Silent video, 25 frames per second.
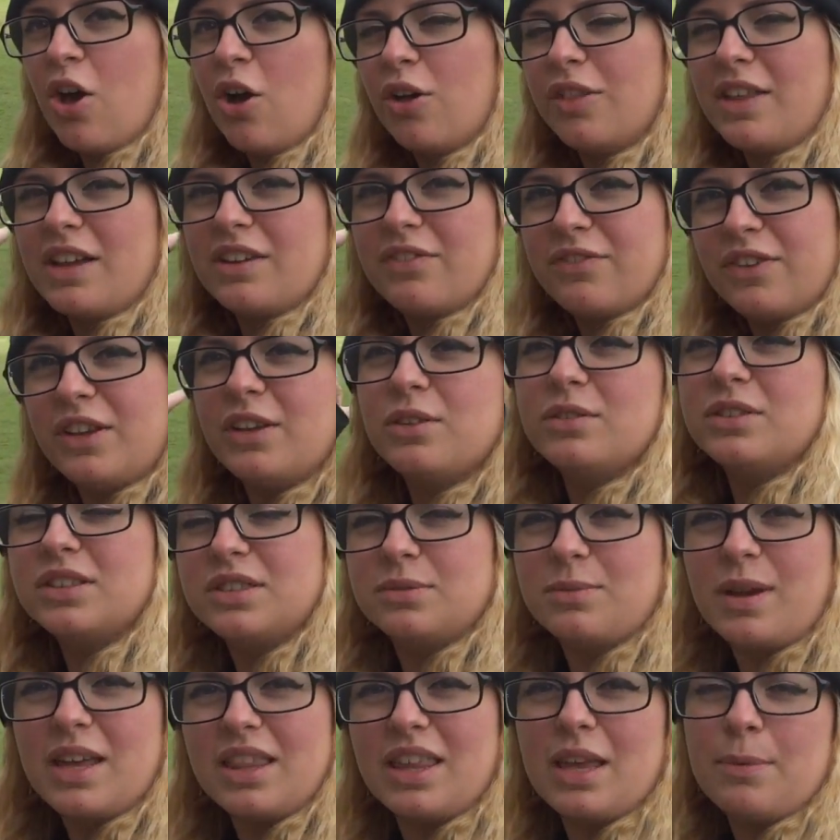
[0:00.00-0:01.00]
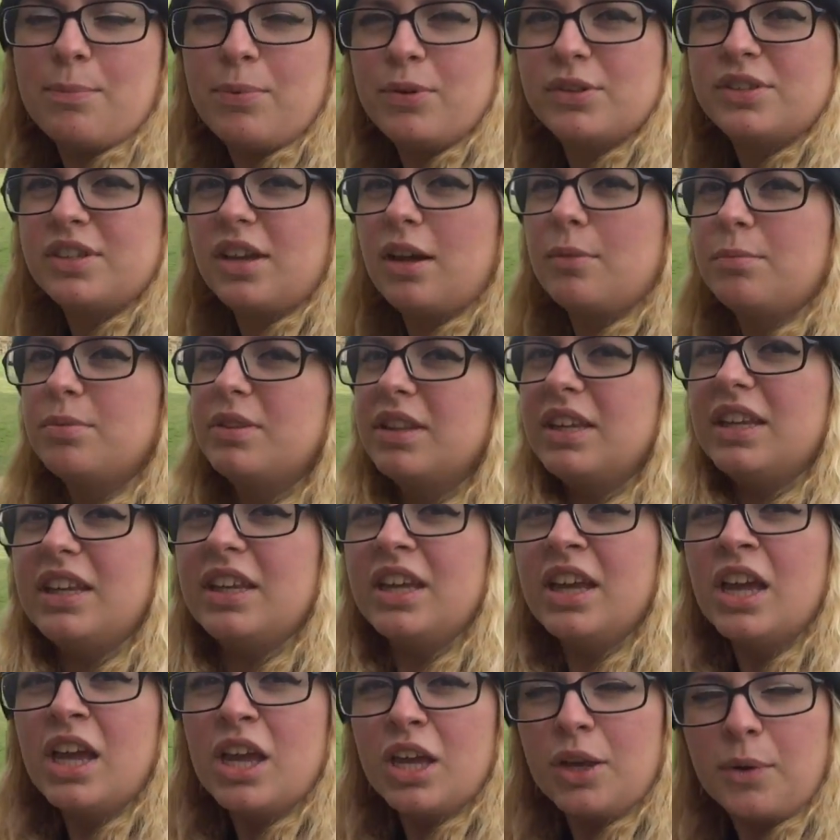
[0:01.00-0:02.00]
on that field is where they put up
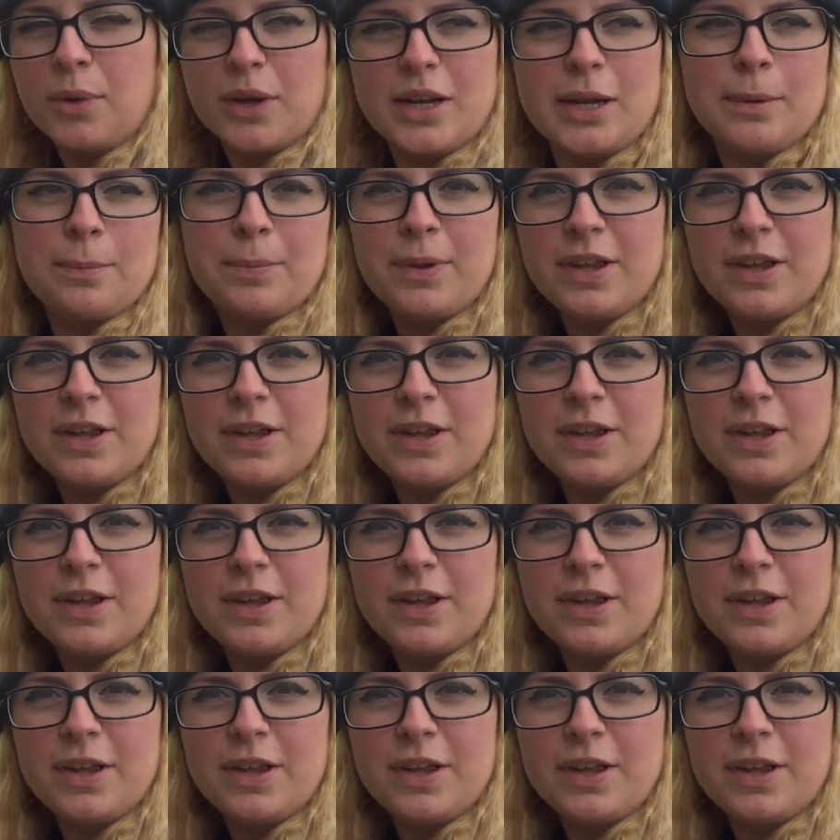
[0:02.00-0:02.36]
the Quidditch